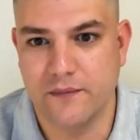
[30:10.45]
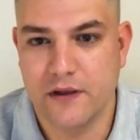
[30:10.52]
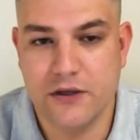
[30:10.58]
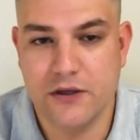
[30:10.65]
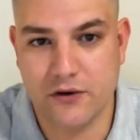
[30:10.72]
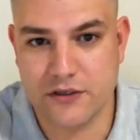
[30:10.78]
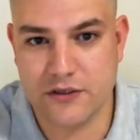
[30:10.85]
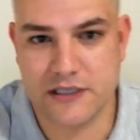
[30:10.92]

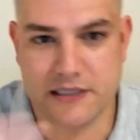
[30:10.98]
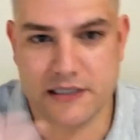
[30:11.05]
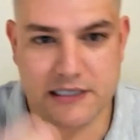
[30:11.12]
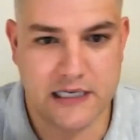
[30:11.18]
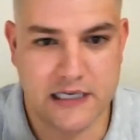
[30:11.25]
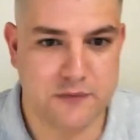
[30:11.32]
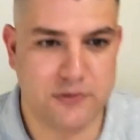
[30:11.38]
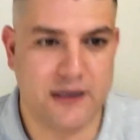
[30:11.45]
Your
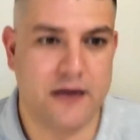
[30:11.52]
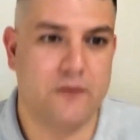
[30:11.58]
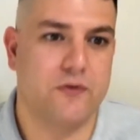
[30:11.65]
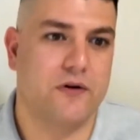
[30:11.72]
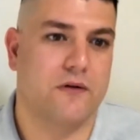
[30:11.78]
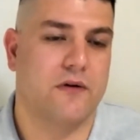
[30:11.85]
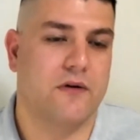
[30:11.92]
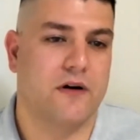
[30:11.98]
success plan
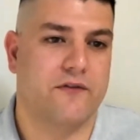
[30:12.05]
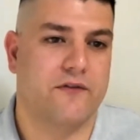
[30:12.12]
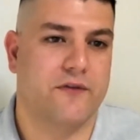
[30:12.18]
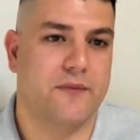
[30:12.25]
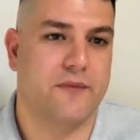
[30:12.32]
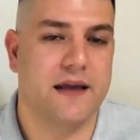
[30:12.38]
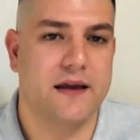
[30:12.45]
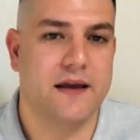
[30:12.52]
wouldn't work for
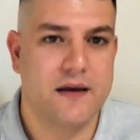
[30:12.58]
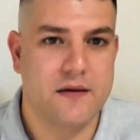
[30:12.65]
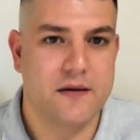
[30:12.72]
me.